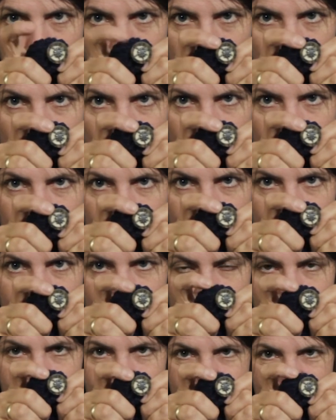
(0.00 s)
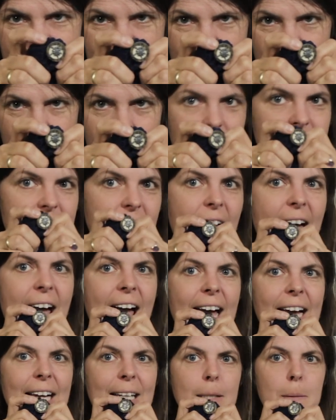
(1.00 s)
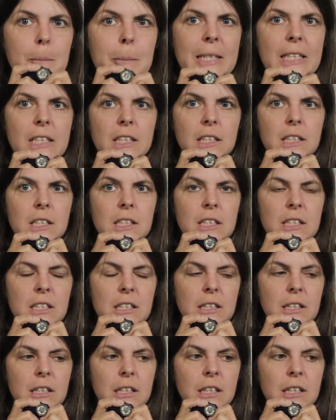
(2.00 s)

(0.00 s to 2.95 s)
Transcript: But yeah, it's these sort of tracht buttons.